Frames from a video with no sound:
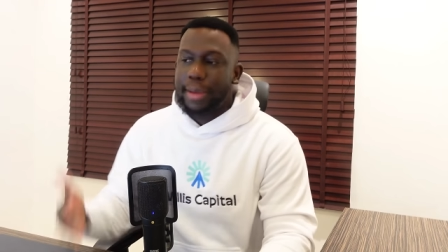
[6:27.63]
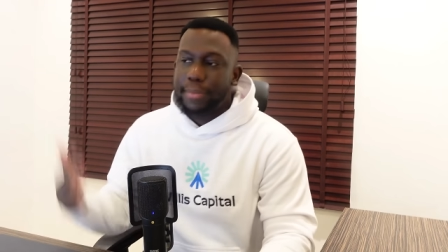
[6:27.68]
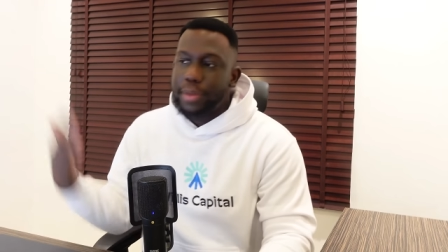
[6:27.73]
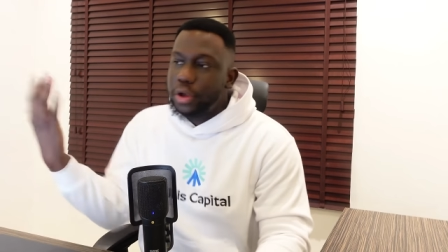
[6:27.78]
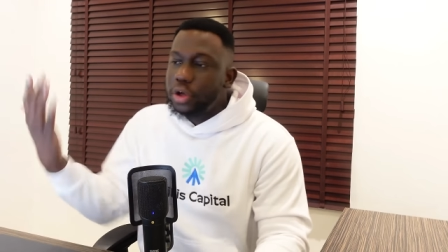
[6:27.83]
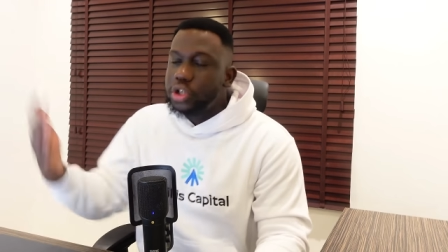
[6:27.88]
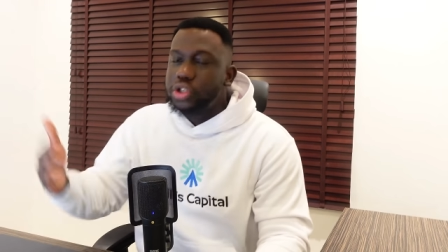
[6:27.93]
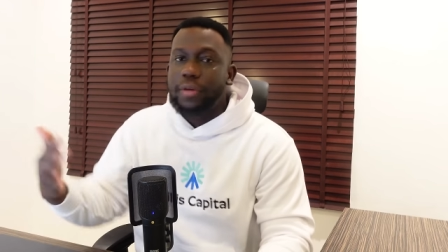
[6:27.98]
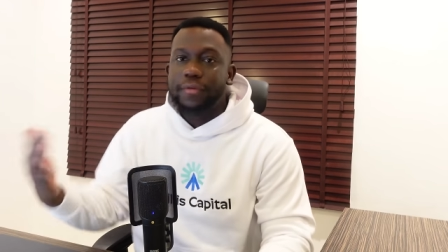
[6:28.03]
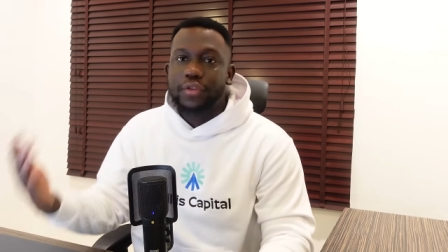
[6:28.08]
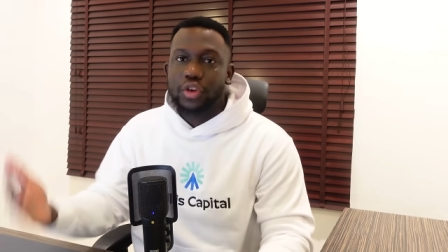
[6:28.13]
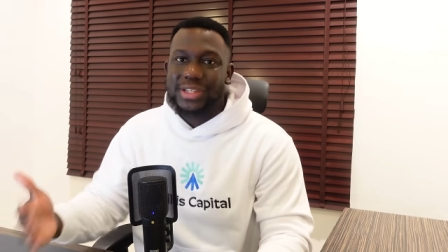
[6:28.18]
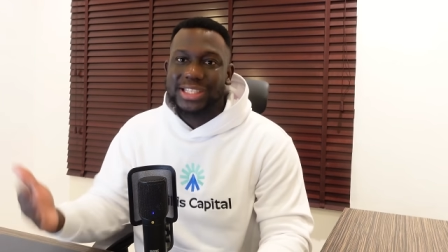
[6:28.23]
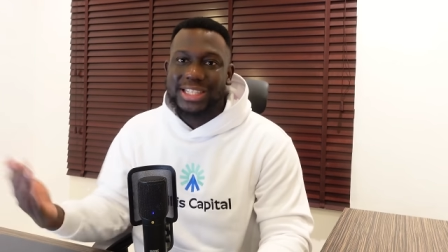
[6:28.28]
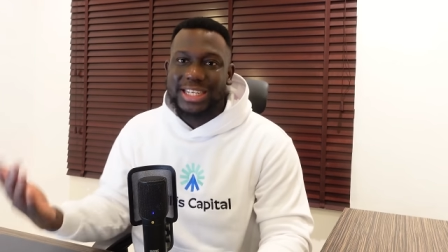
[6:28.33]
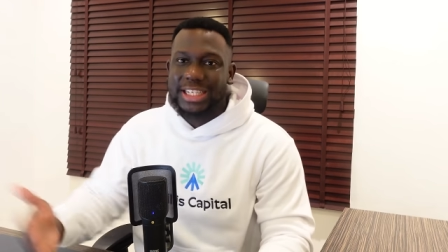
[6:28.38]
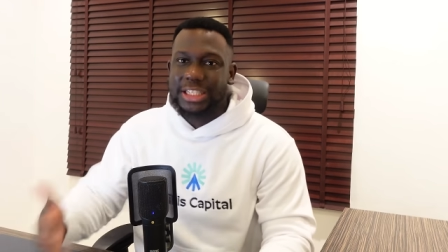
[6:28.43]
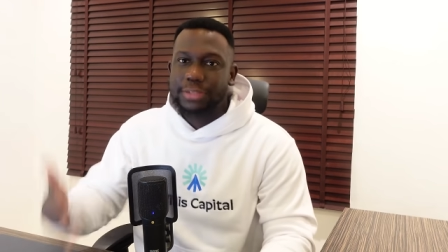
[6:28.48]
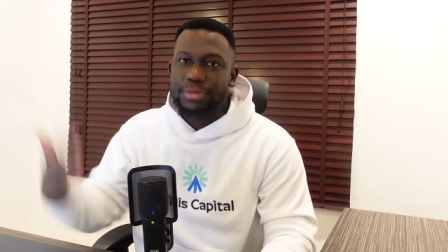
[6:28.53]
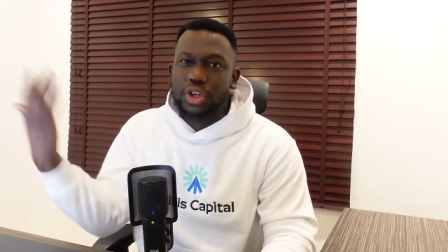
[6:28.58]
because of your
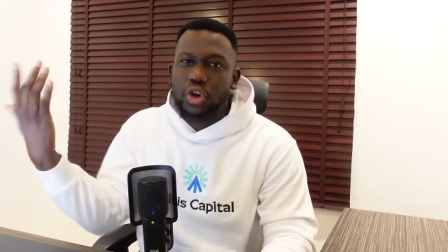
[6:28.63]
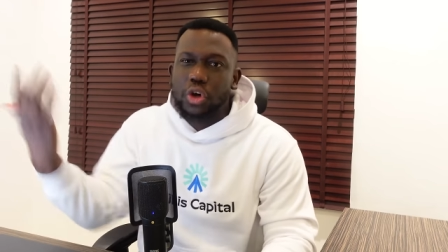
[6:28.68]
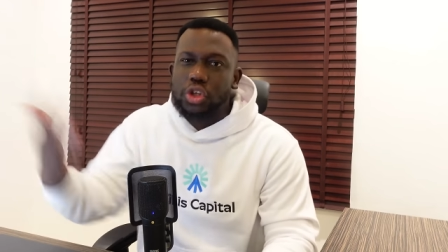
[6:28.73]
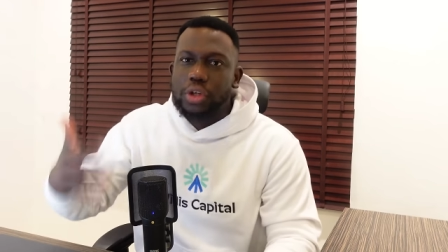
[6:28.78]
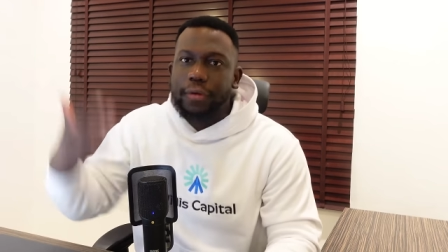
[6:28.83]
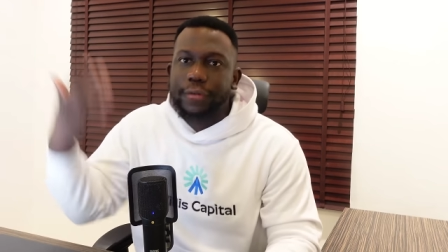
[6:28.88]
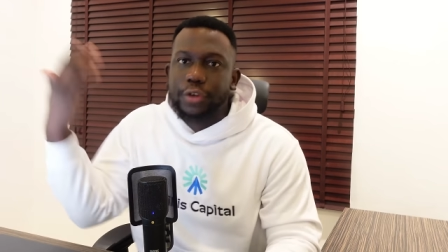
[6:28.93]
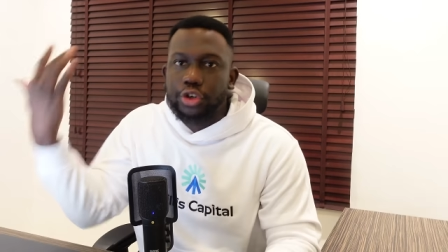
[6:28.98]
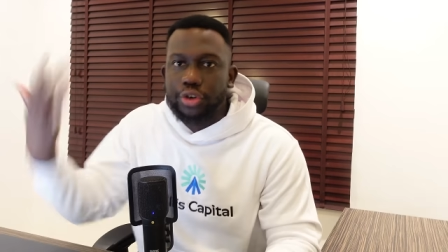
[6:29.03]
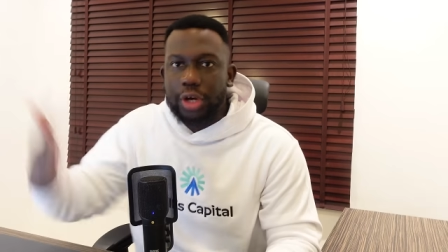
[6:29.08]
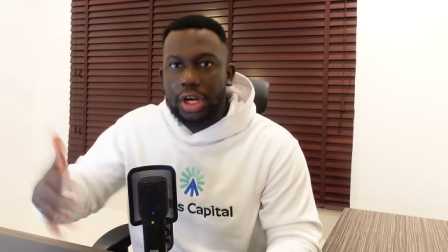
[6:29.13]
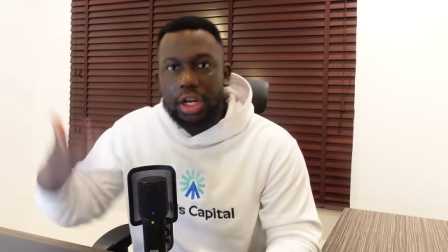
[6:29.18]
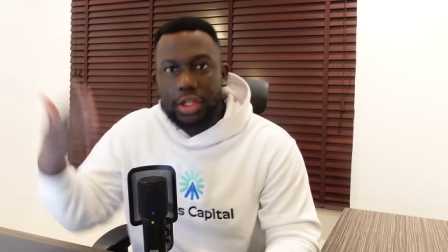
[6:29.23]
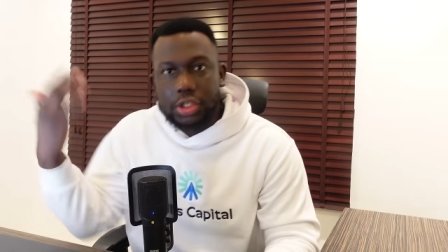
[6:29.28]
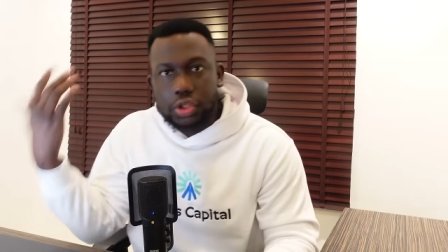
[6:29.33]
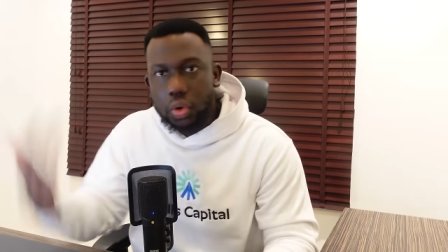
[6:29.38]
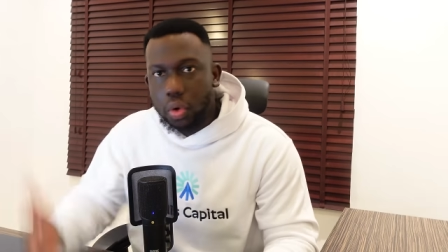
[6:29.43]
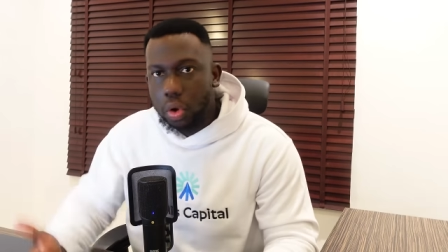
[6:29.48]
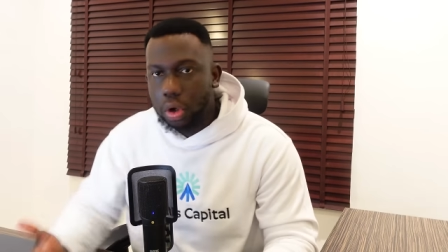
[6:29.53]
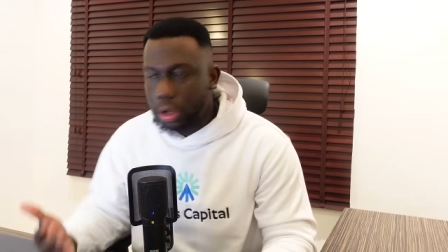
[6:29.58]
teachers, because of
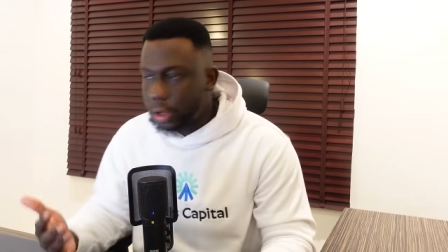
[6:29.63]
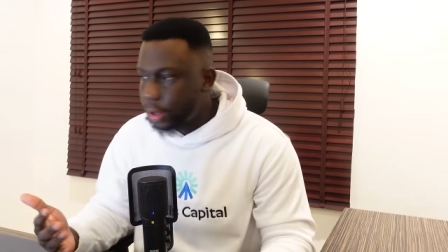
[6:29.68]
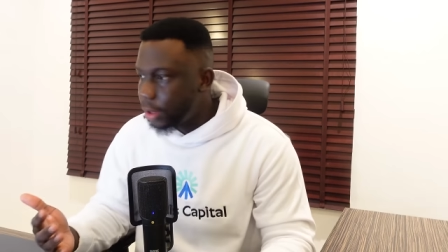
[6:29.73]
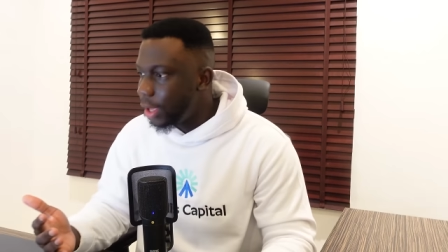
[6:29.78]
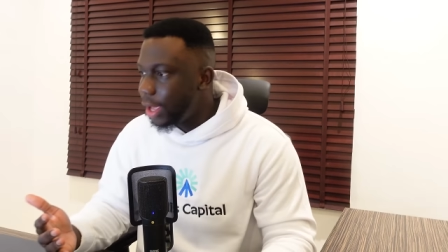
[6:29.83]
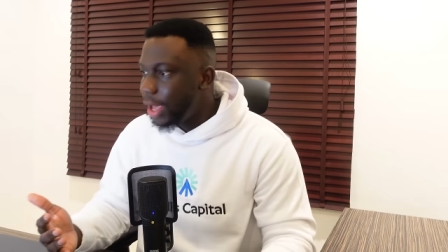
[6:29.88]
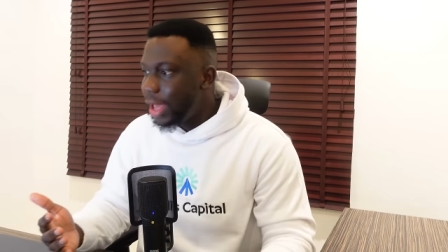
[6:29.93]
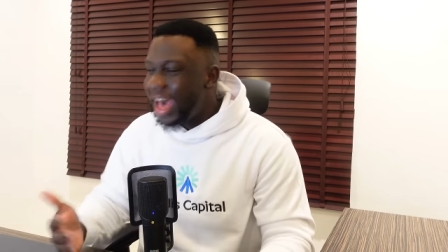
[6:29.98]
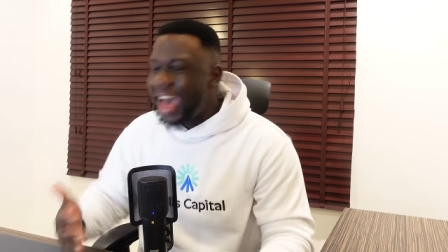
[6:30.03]
Trader Talk.